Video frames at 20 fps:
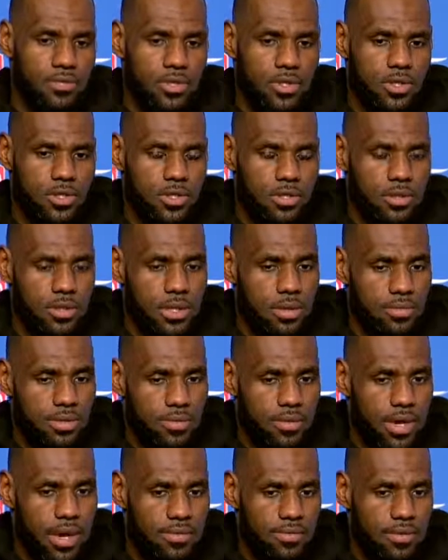So
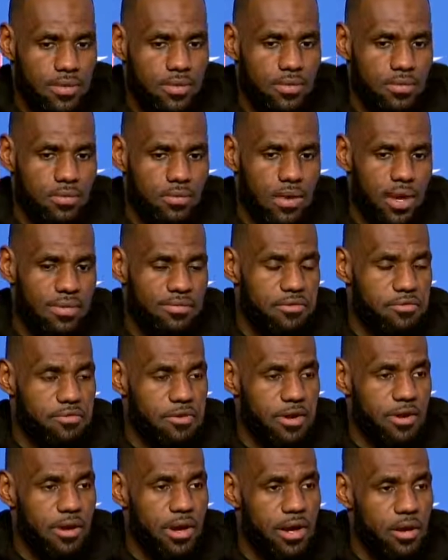something we have to
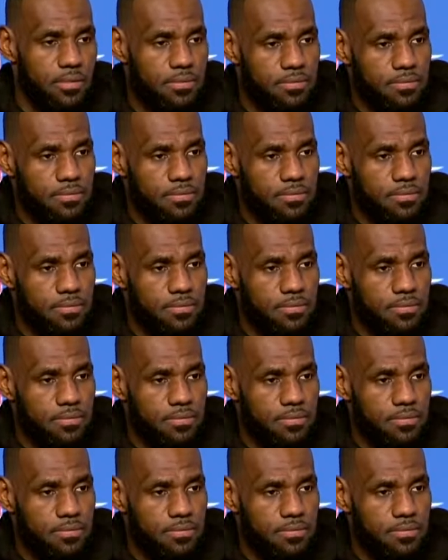figure out.